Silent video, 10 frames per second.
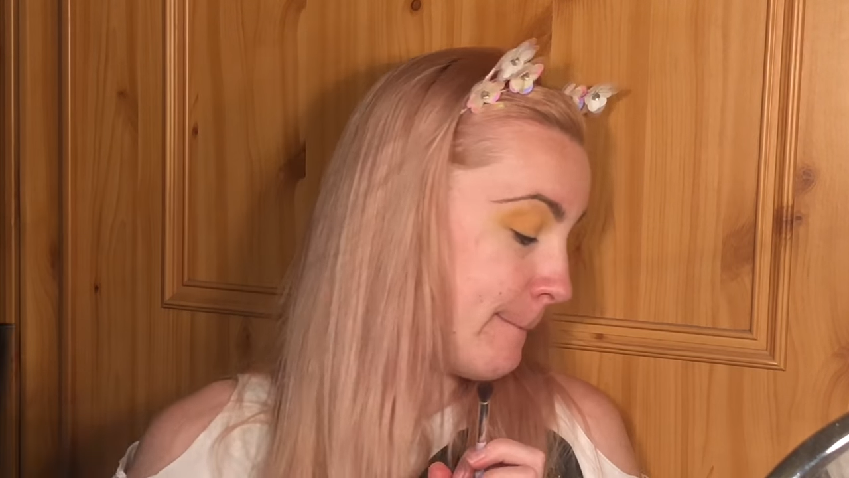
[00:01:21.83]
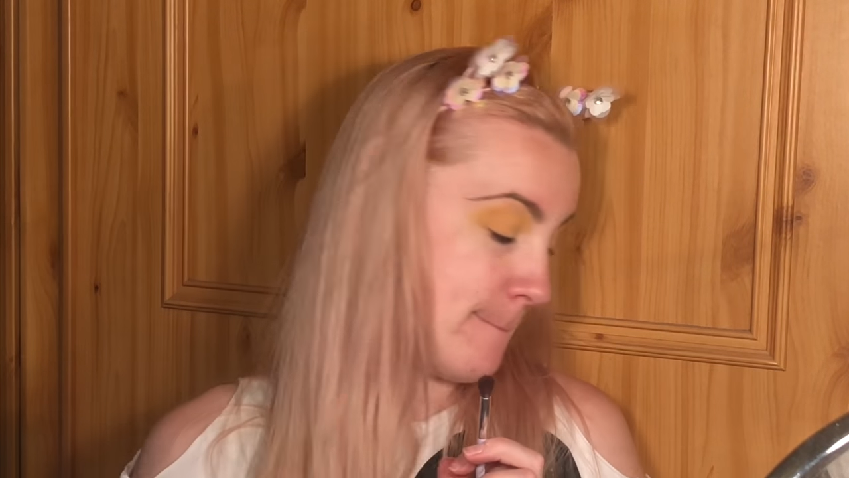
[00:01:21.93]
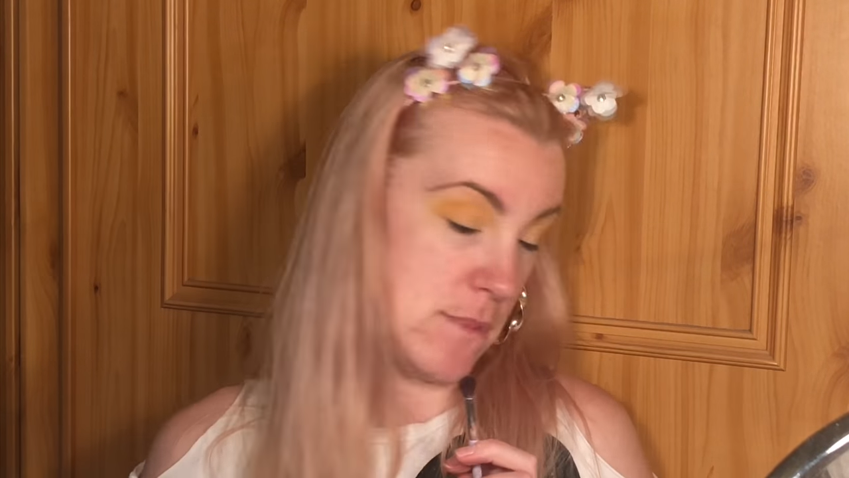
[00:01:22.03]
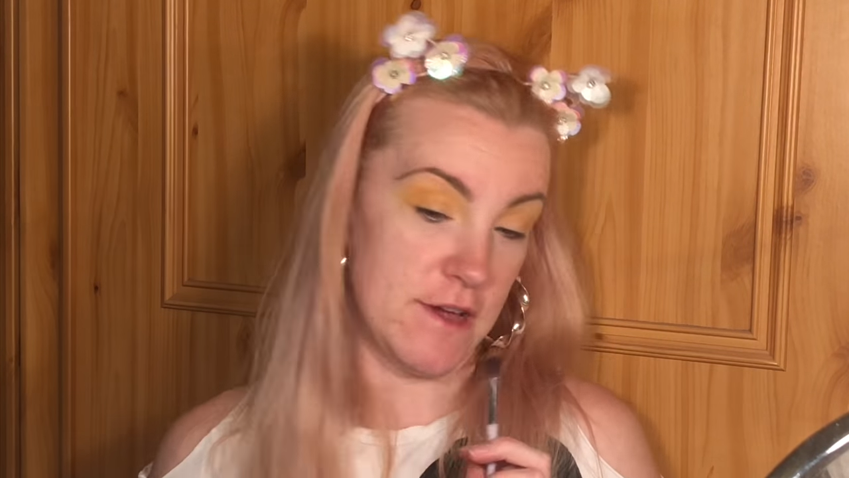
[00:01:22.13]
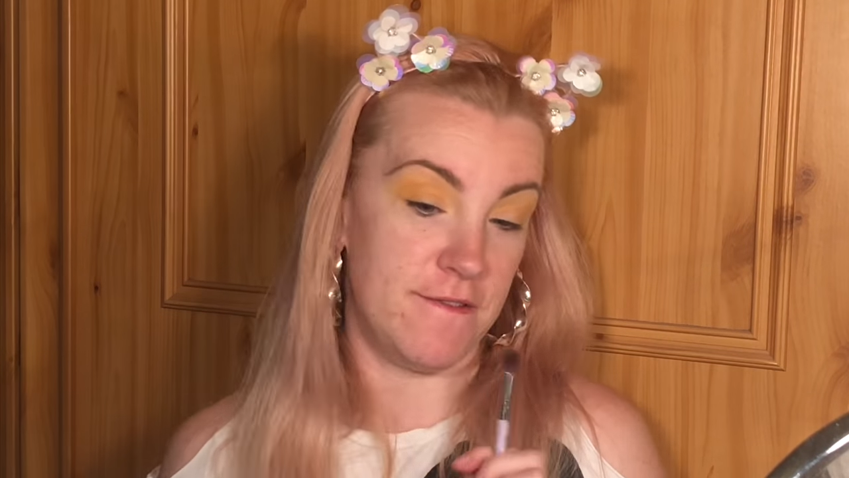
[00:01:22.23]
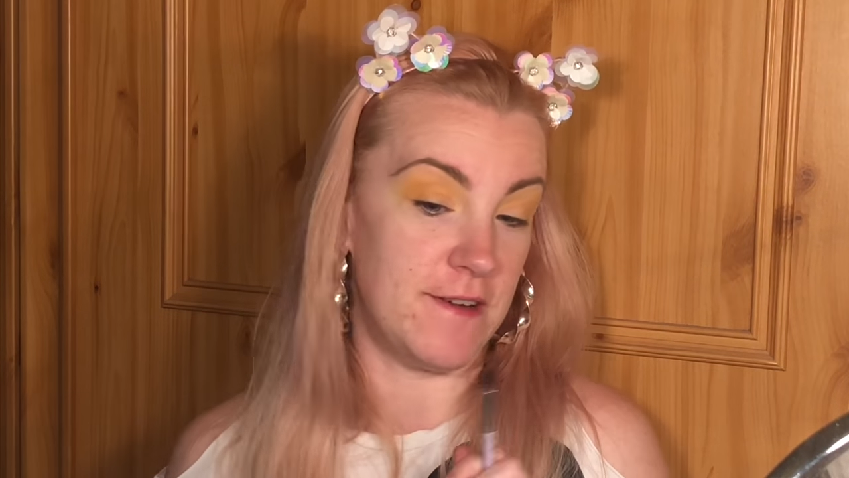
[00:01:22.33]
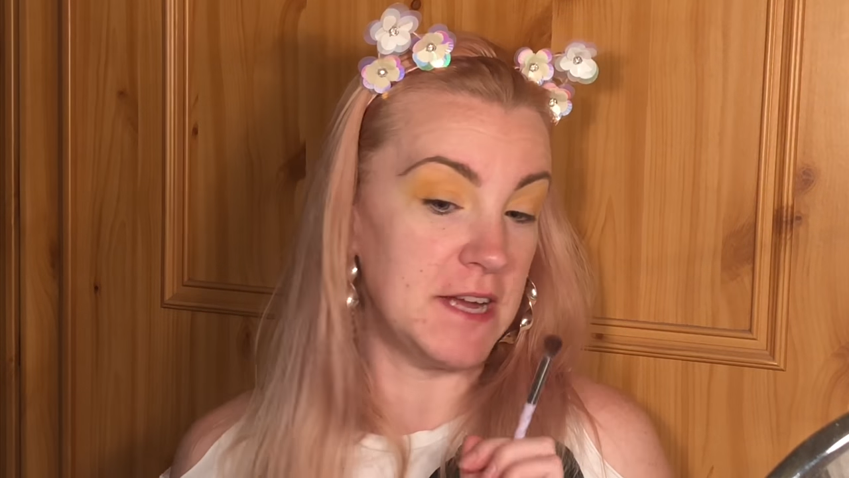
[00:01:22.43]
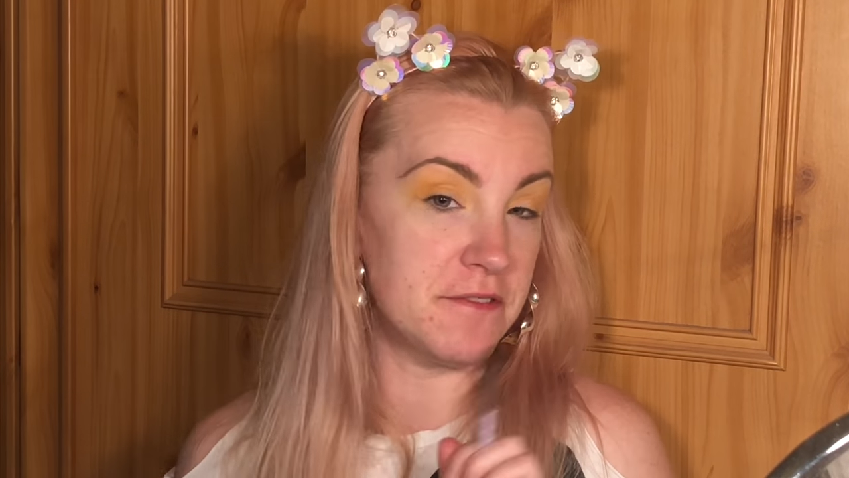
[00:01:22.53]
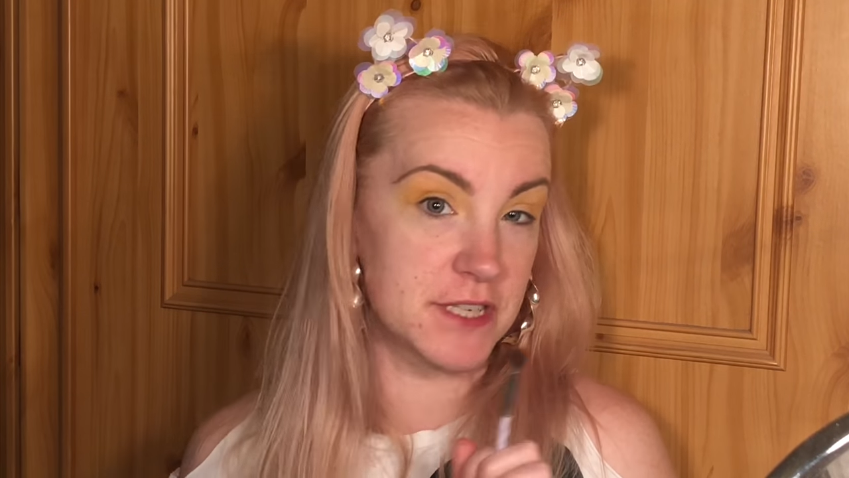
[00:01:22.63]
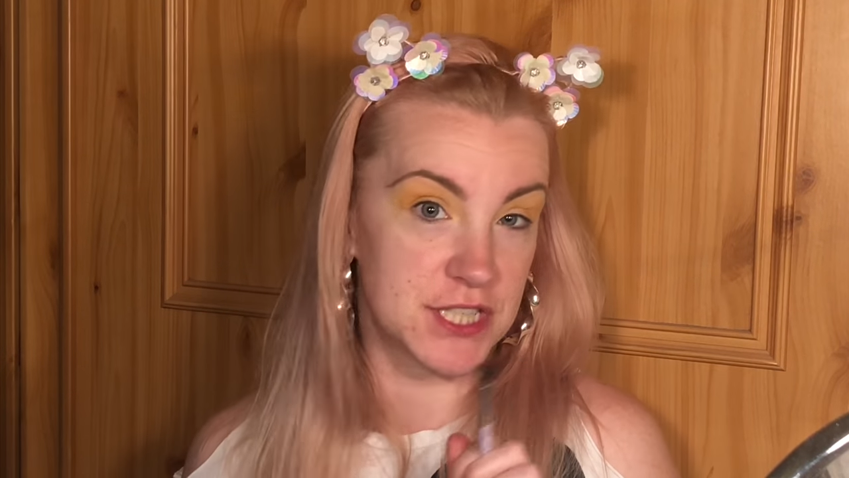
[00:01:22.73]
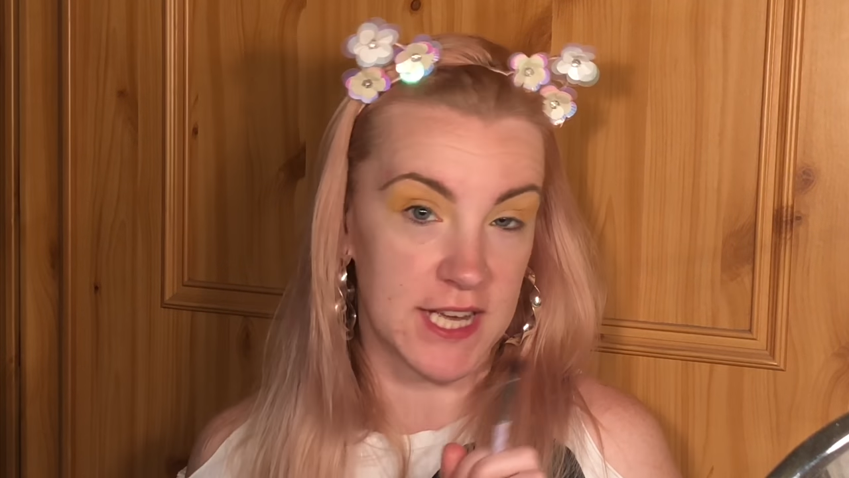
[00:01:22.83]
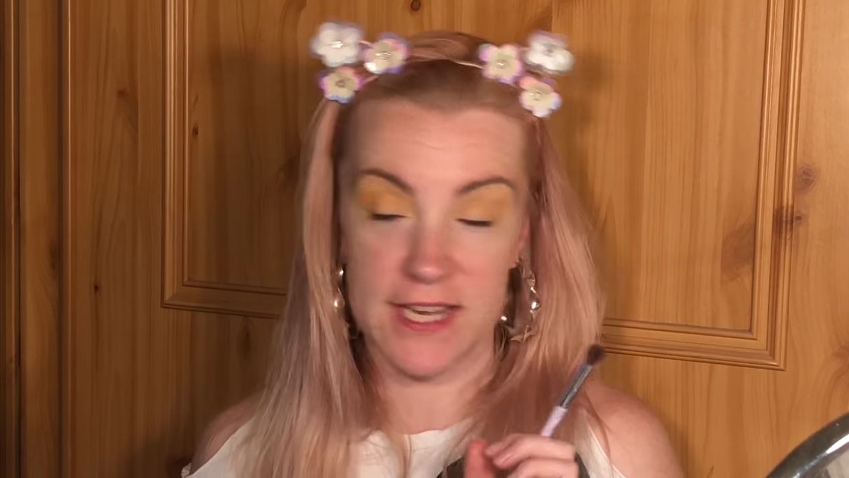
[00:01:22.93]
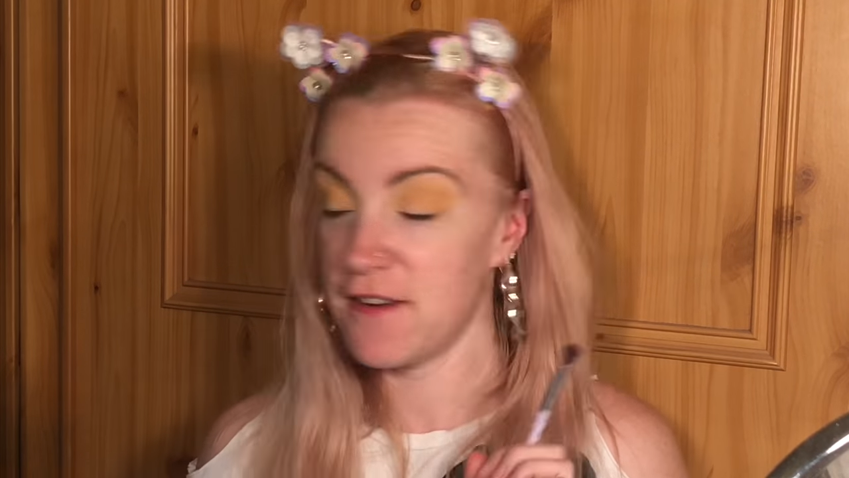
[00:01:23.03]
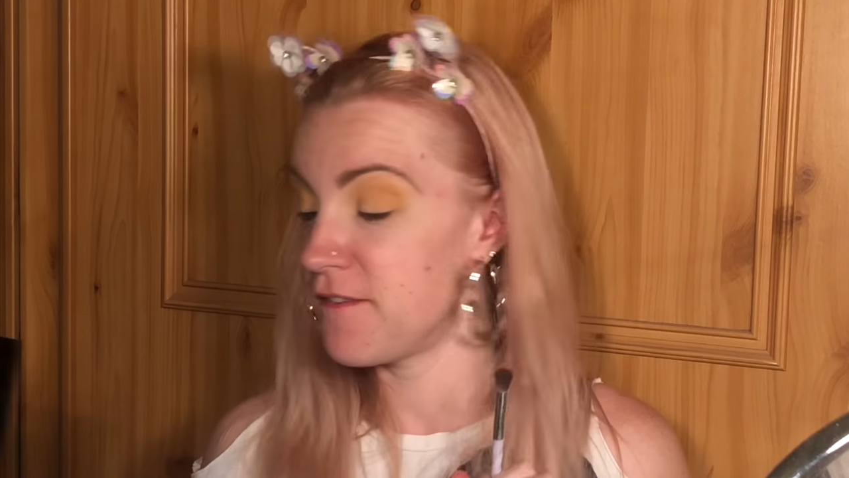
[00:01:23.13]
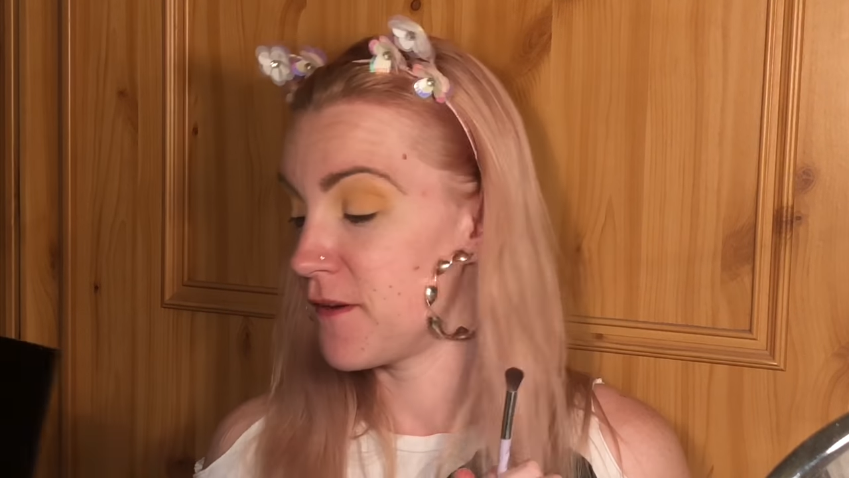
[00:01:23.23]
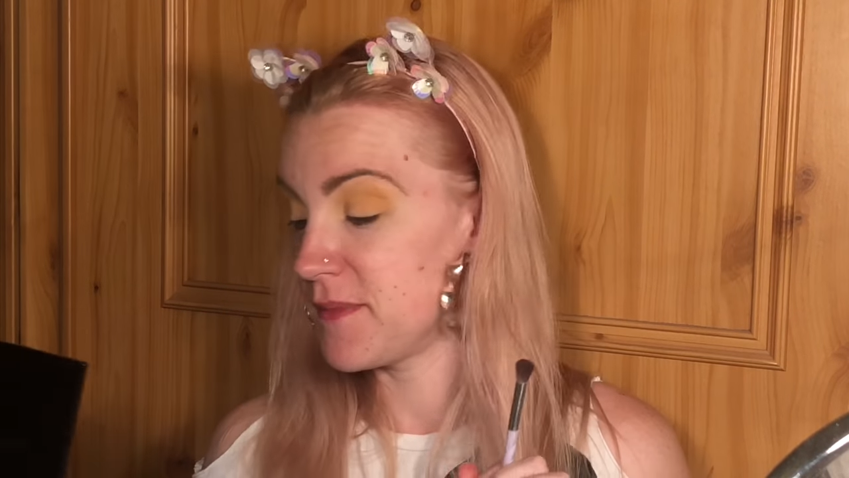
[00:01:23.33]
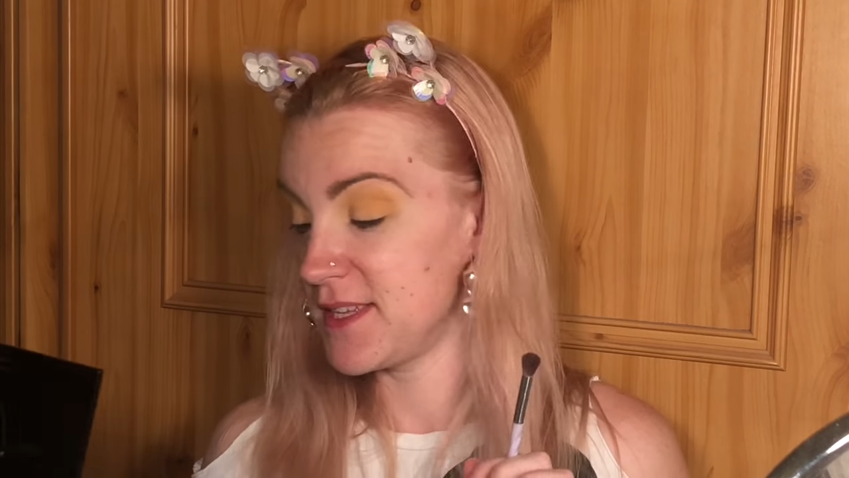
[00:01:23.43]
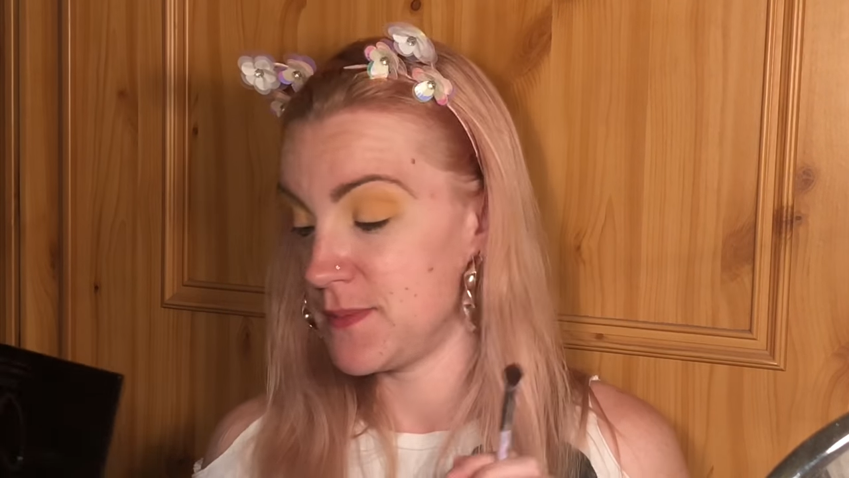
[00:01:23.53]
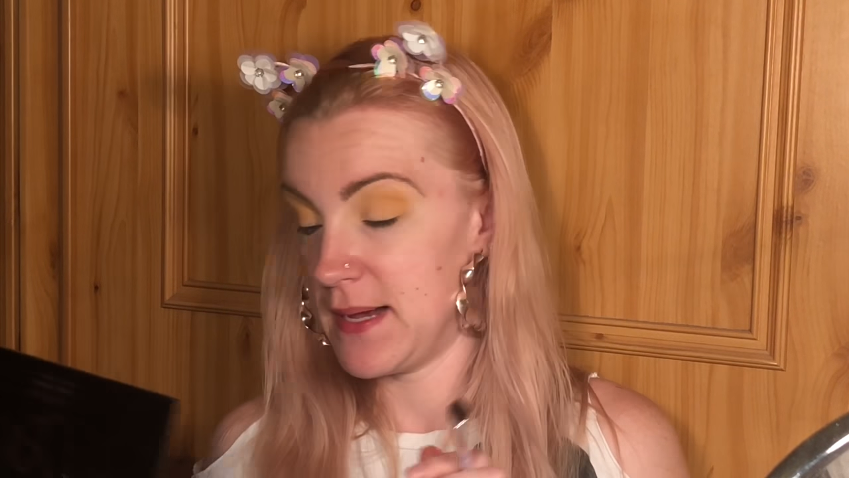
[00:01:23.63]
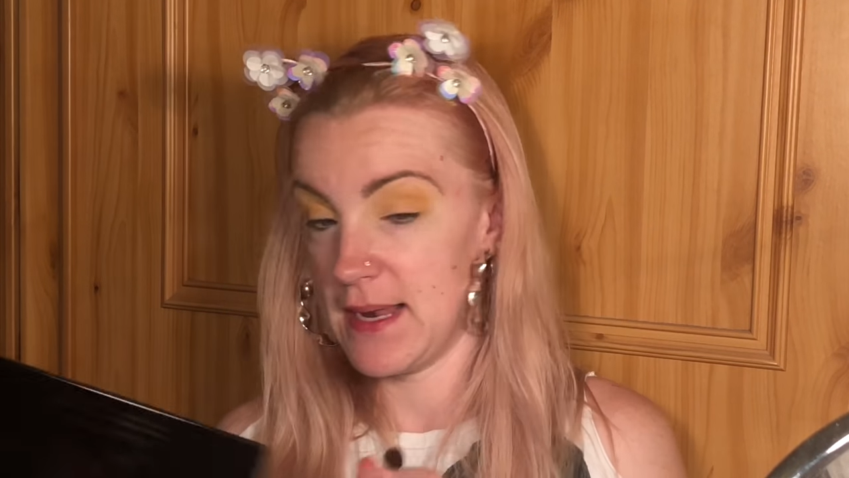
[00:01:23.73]
my favourite shade from
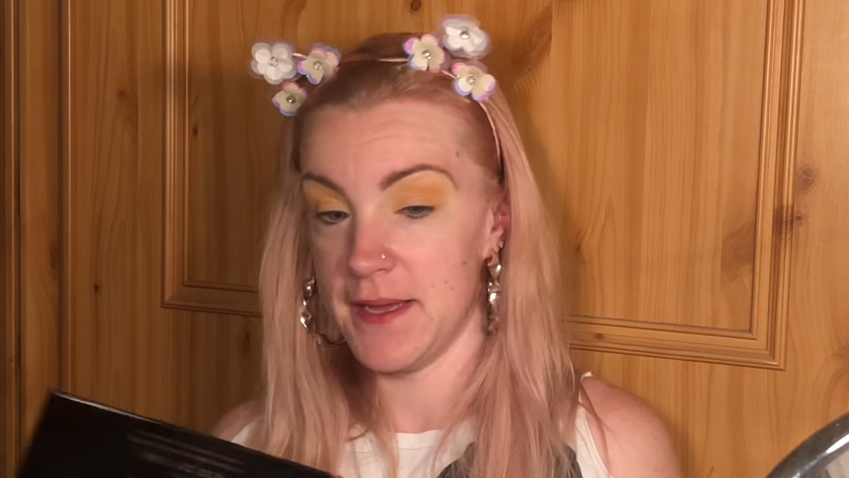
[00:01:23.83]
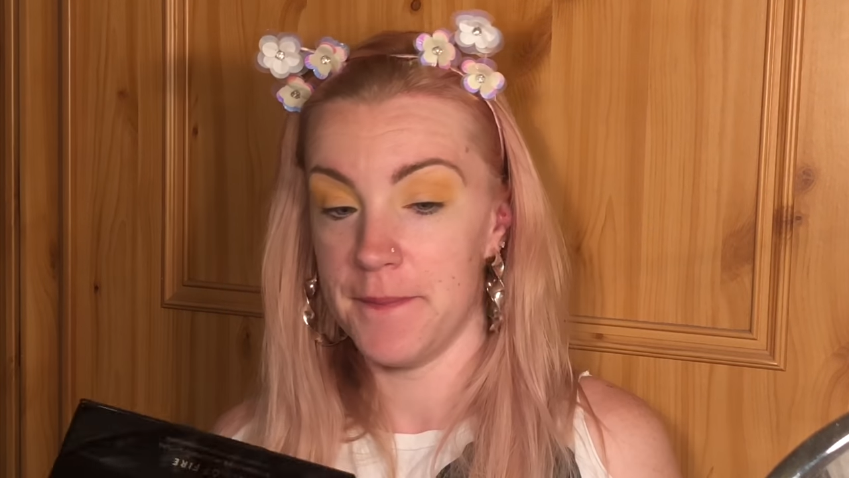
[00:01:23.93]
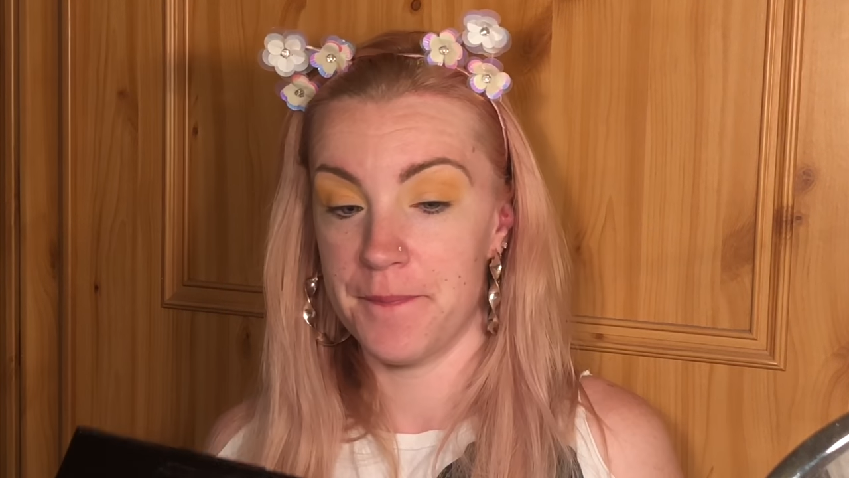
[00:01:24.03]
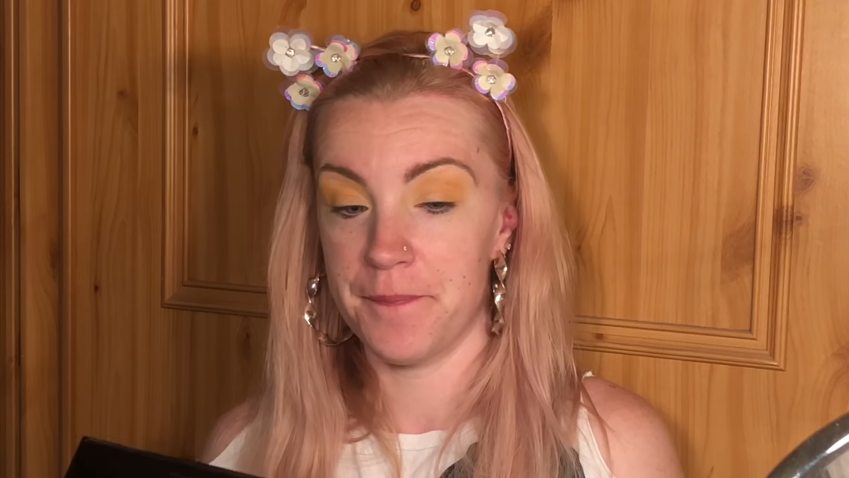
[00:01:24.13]
this palette,